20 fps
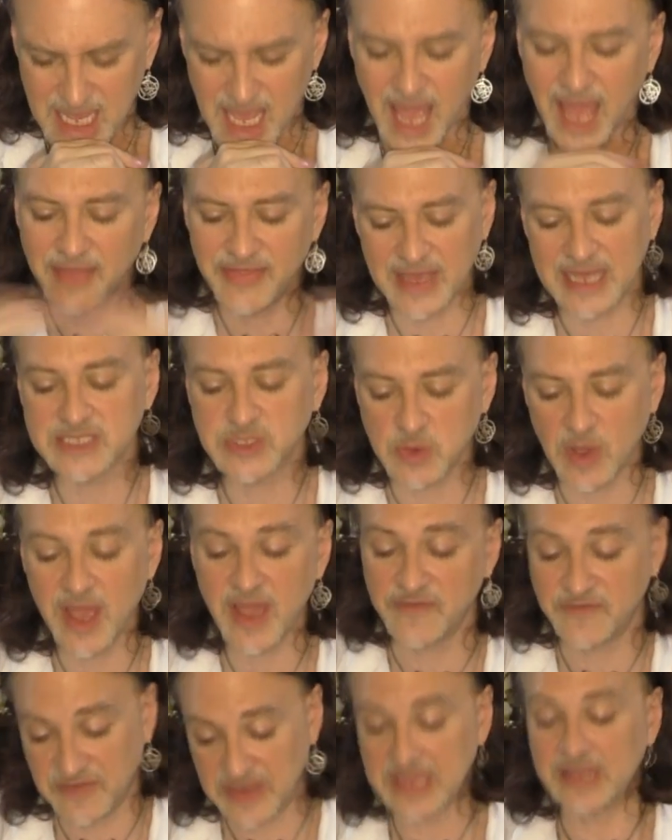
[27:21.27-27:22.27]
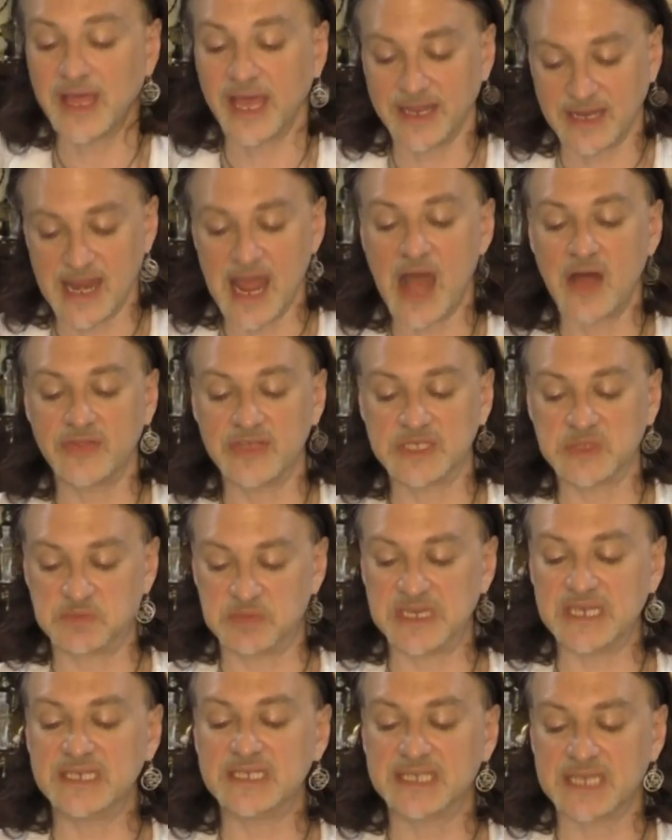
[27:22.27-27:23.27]
And that's why I feel like now this
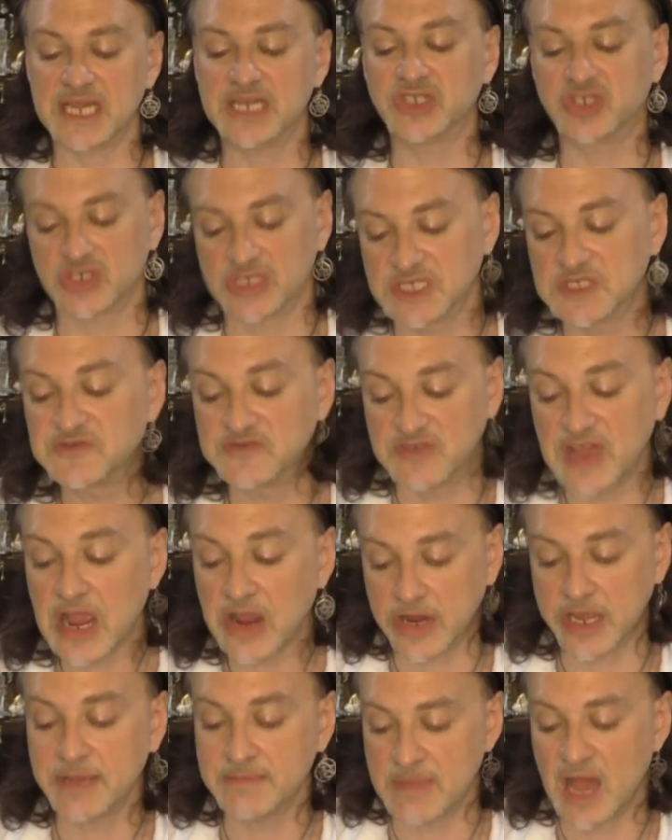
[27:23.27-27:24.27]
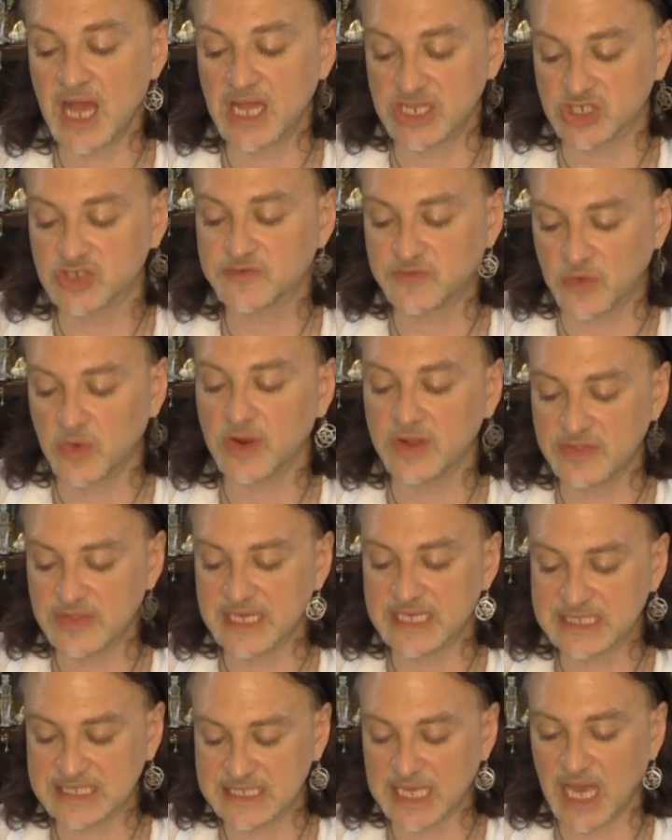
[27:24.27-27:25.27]
peace angel is very much for
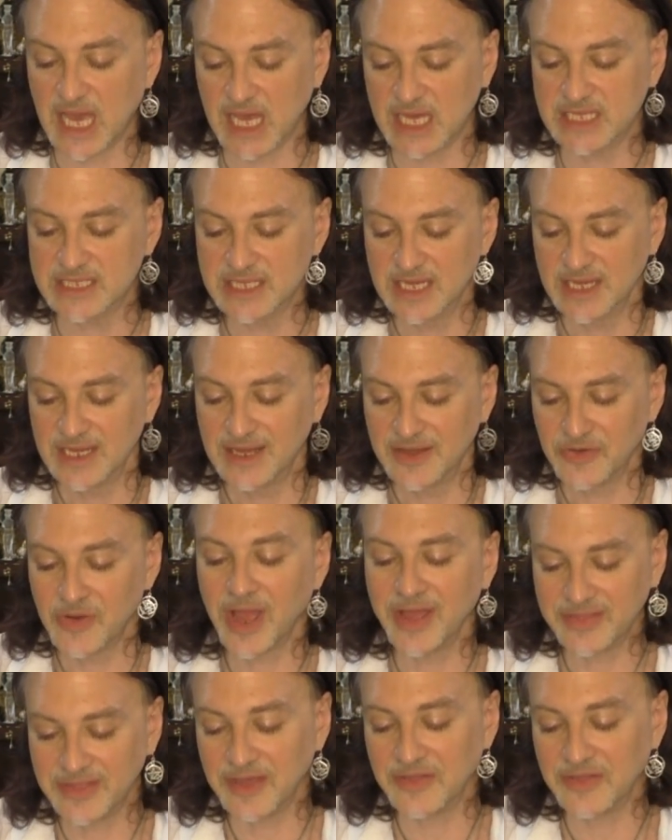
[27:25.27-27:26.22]
this, right?